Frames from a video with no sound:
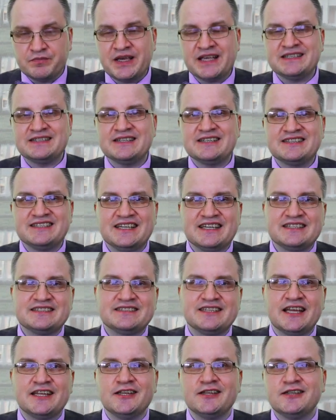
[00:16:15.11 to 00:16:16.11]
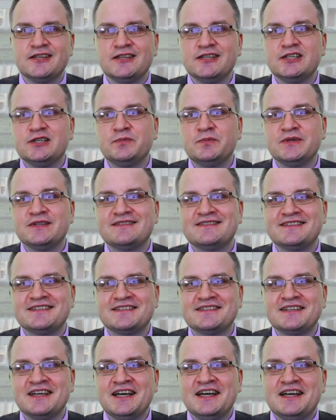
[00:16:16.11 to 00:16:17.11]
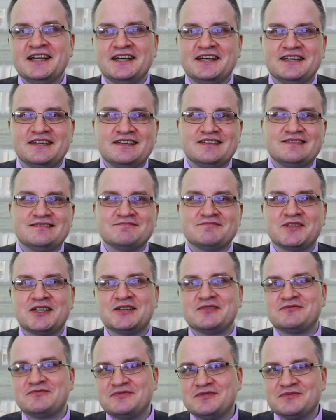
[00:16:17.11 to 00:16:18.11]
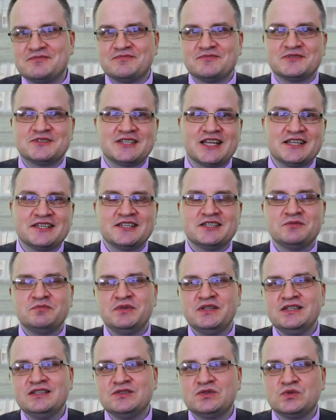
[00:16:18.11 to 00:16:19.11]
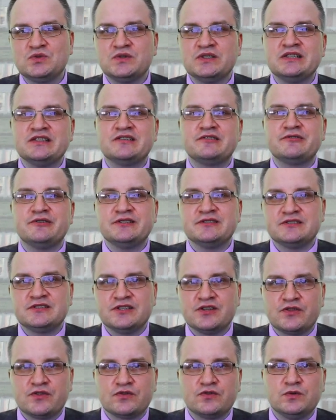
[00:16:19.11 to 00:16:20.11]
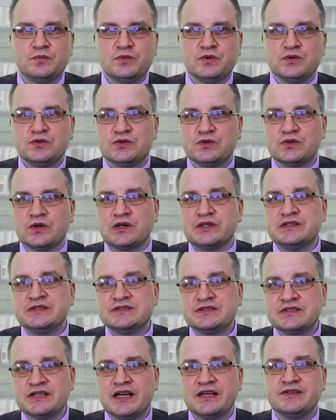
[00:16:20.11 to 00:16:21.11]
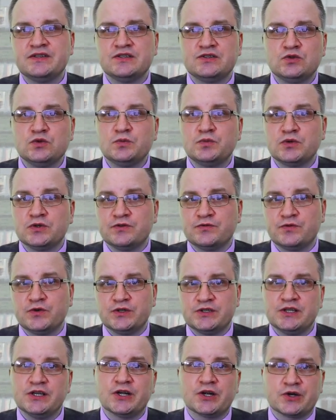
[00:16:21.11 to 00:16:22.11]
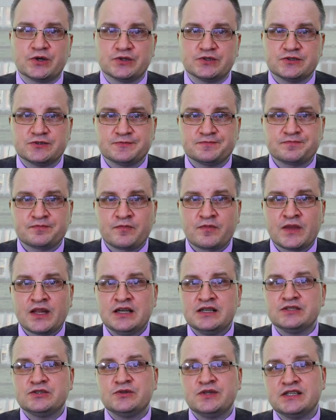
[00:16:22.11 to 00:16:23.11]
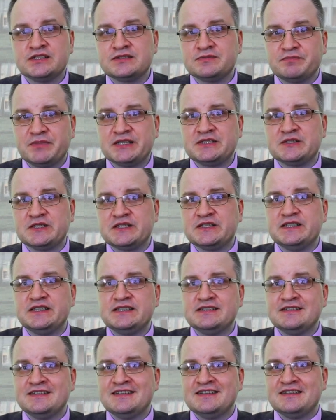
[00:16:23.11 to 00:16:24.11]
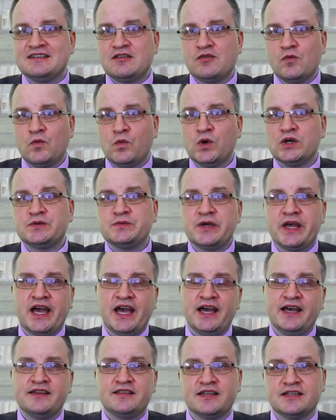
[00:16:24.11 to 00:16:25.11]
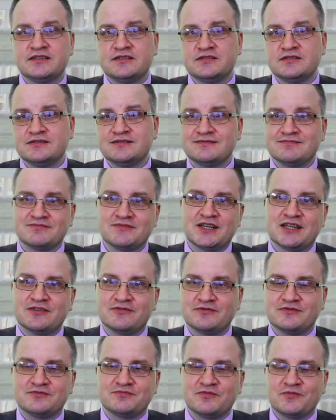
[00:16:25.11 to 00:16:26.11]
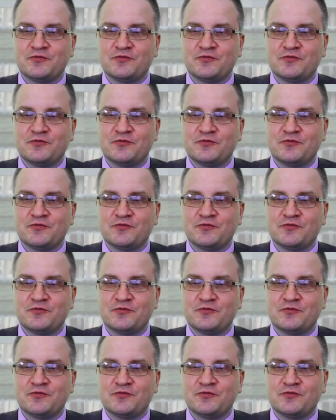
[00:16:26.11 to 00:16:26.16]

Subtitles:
basically extended a little bit kind of standard B to increase the throughput inside the 2.4 gigahertz. So that's basically what we had at the kind of